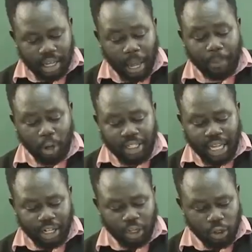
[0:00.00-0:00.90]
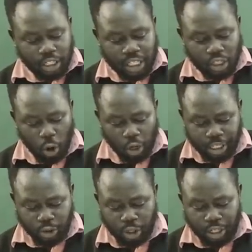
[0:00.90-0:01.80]
Employees can use this
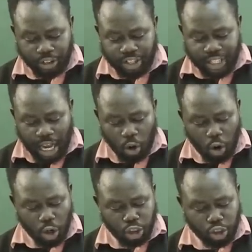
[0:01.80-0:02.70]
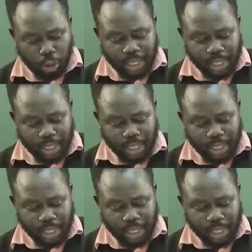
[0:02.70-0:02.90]
knowledge to increase their own job